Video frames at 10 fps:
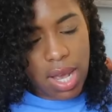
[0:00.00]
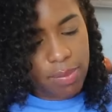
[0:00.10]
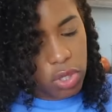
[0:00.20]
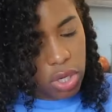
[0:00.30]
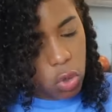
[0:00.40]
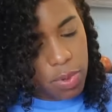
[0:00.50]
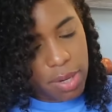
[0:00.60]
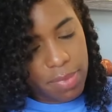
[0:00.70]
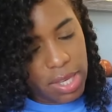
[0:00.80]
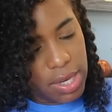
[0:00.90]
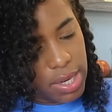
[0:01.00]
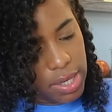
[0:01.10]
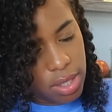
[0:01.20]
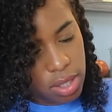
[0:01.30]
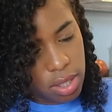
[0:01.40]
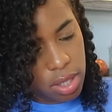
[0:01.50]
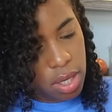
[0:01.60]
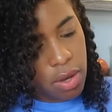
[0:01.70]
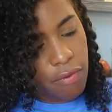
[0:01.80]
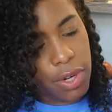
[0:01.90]
I'm gonna open up the
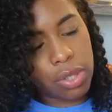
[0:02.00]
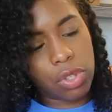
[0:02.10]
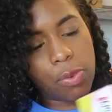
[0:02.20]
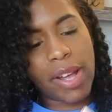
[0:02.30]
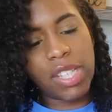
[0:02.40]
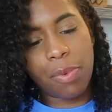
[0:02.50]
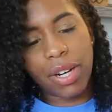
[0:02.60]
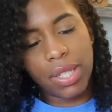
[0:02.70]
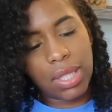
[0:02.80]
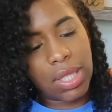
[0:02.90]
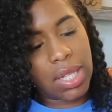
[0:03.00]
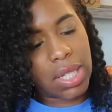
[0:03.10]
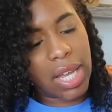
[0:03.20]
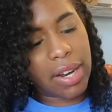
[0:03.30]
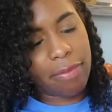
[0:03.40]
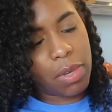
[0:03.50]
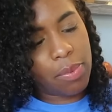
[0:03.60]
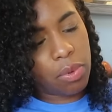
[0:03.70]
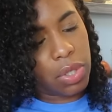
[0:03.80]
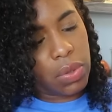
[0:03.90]
first response pregnancy test. A lot of
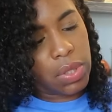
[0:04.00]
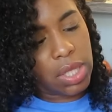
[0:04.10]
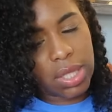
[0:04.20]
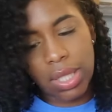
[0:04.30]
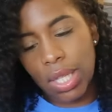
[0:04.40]
people use this.